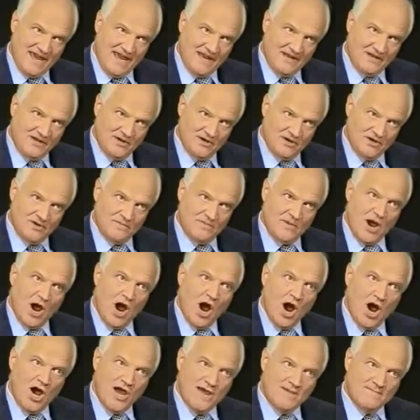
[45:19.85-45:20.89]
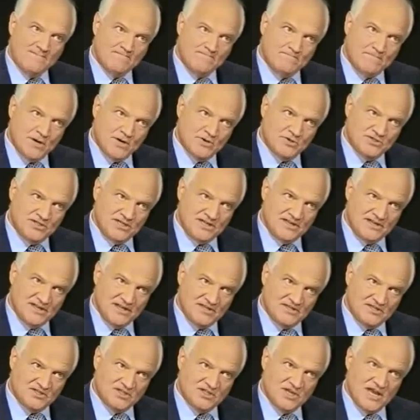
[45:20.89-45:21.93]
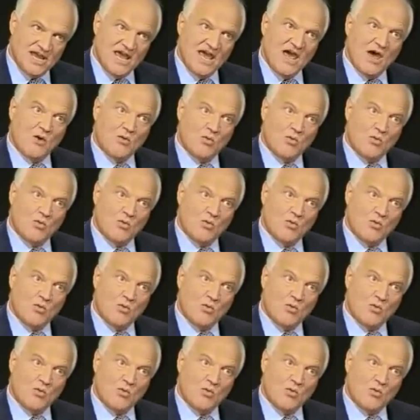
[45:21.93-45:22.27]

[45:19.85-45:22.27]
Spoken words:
in Europe are imposing this